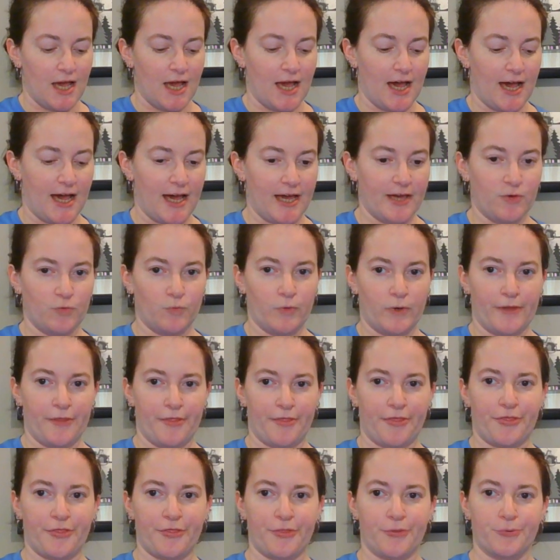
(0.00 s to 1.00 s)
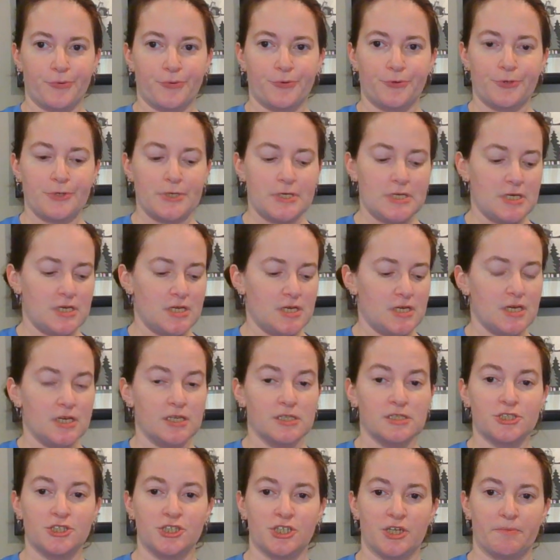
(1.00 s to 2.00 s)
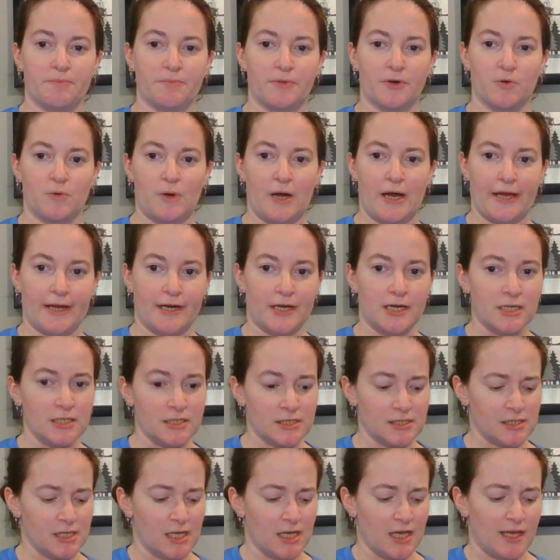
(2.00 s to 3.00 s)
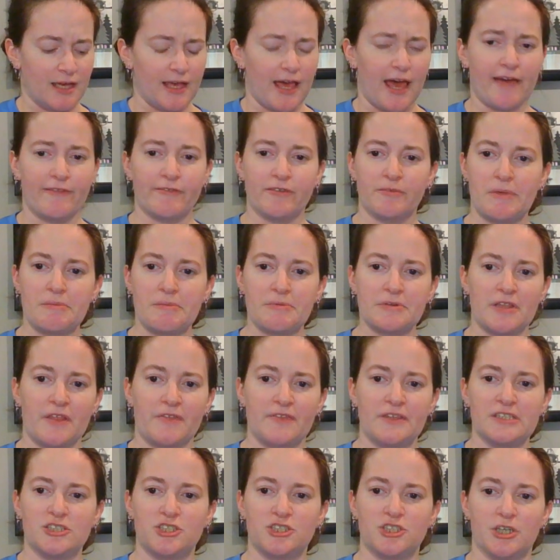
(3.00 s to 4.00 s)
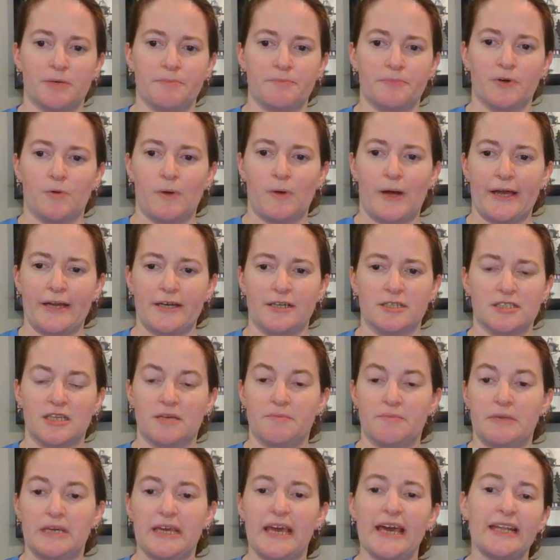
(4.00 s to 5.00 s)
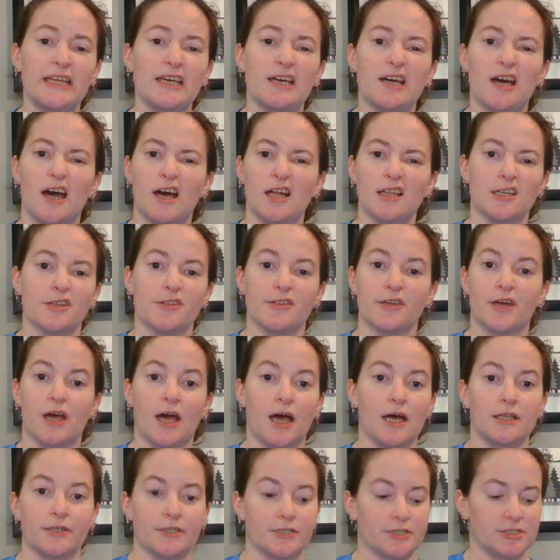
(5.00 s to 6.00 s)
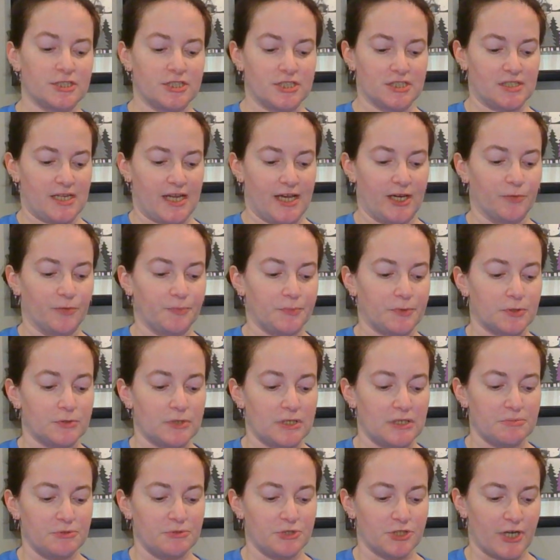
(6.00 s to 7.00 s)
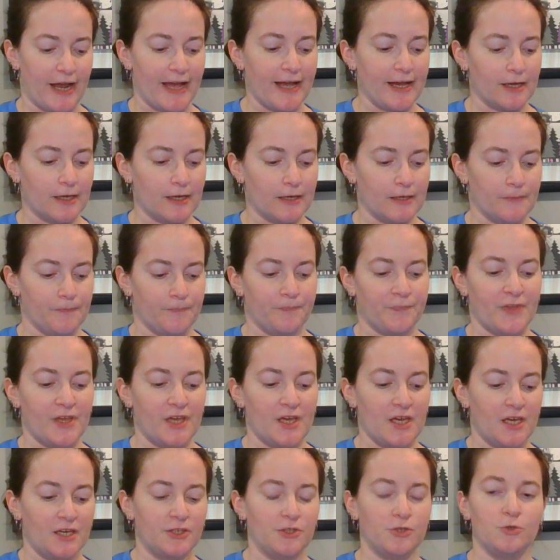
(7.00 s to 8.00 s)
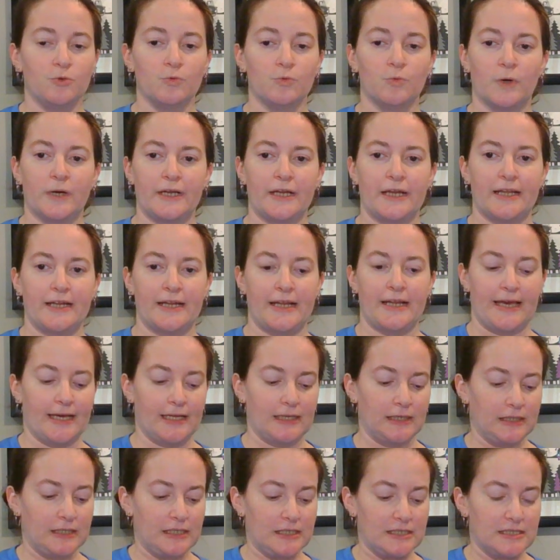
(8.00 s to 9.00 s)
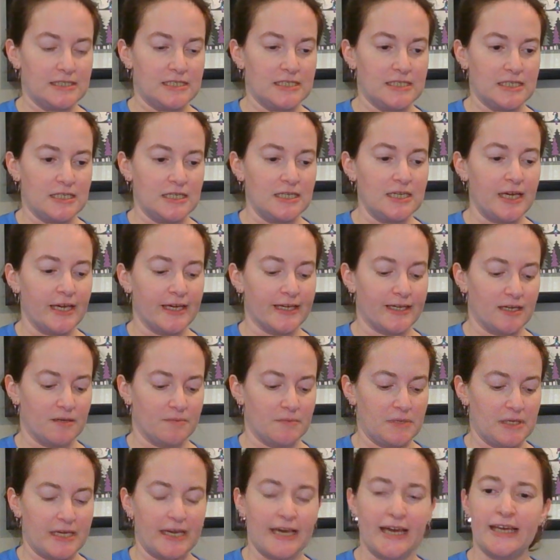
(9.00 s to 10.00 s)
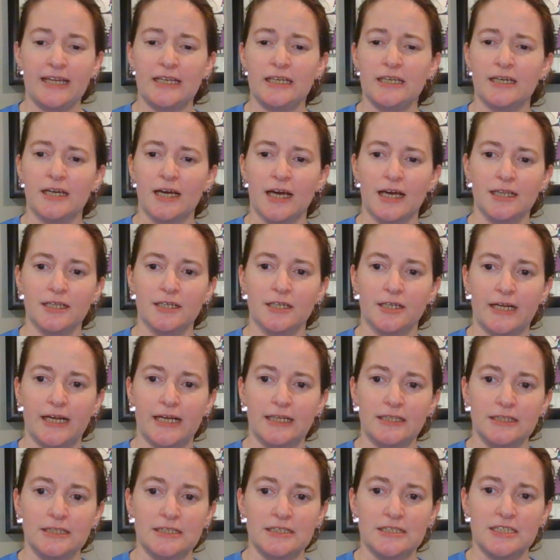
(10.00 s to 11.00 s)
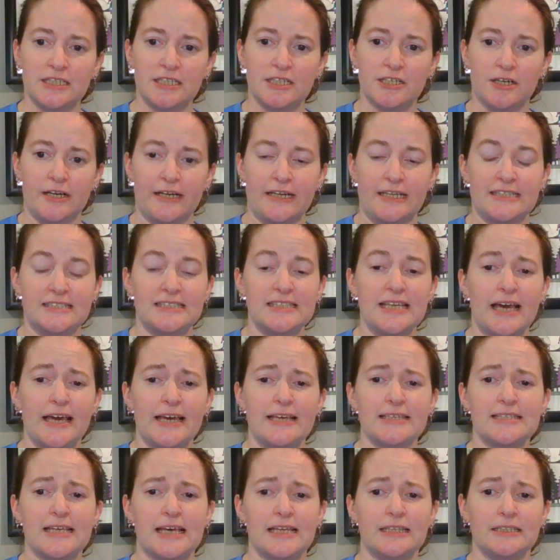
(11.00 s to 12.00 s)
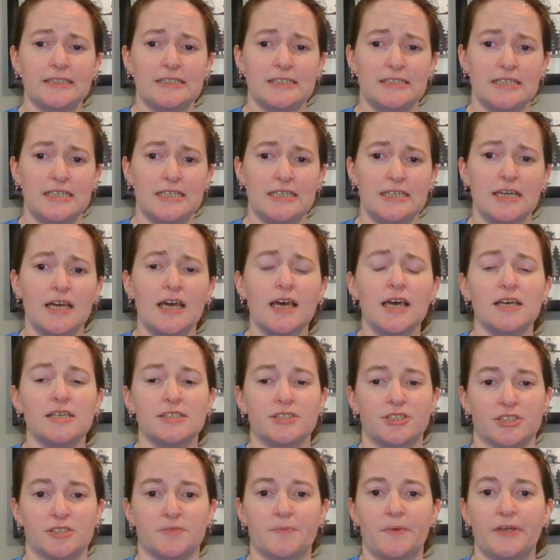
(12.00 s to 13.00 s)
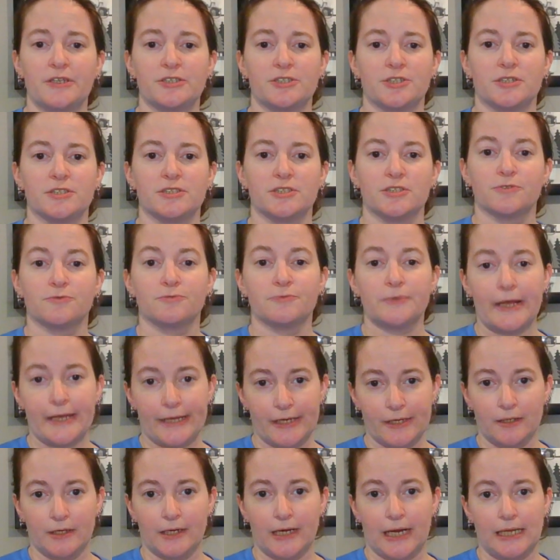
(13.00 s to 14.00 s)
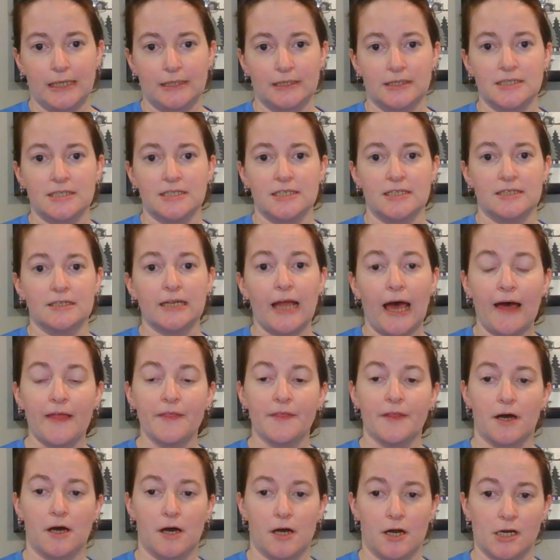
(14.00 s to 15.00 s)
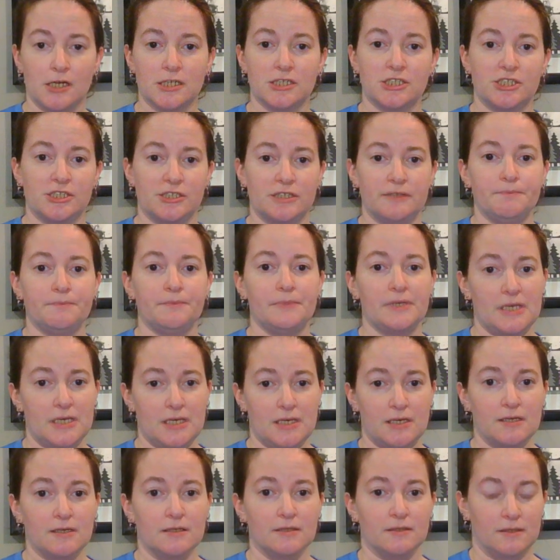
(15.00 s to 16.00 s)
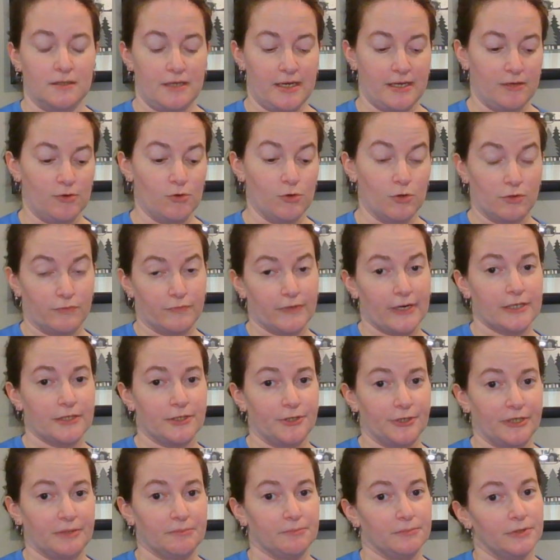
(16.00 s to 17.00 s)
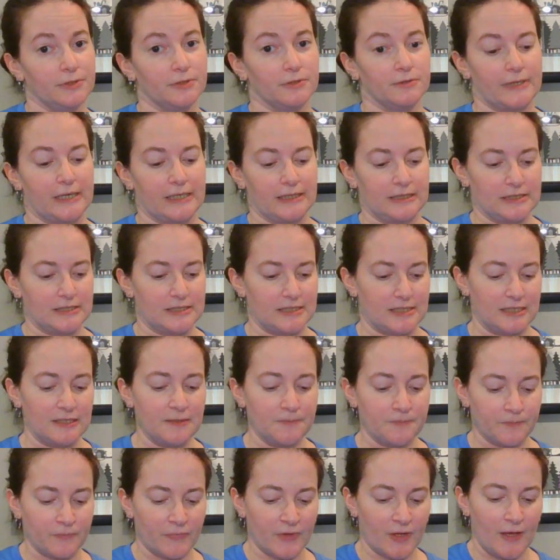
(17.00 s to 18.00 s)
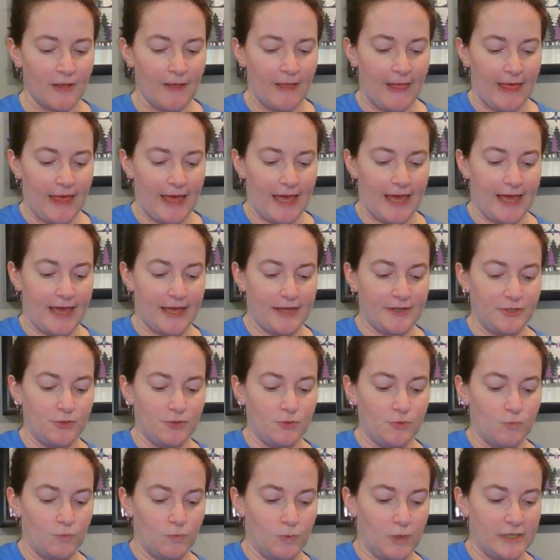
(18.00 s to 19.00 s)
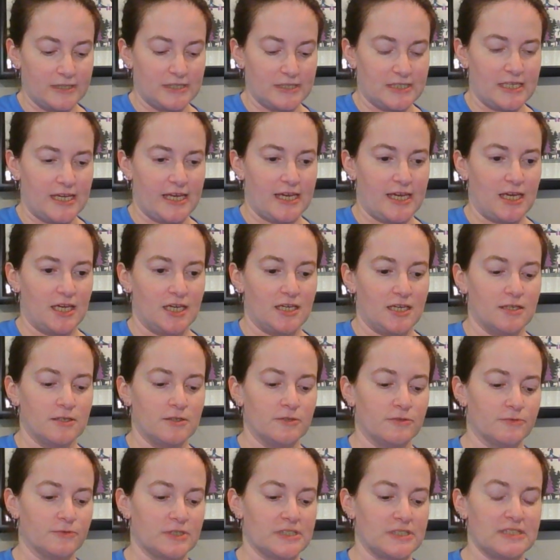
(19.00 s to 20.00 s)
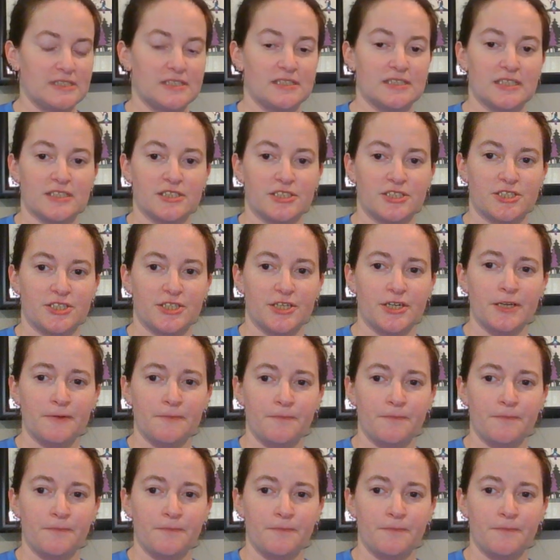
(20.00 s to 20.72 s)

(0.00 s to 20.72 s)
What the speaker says: I want 3 jumper wires. And remember that these jumper wires can be any color. The color is just to help you keep track. You want an LED. It can be any color LED or any size LED. Just make sure it's a regular LED, not the RGB or red, green, blue LED. And you want a resistor.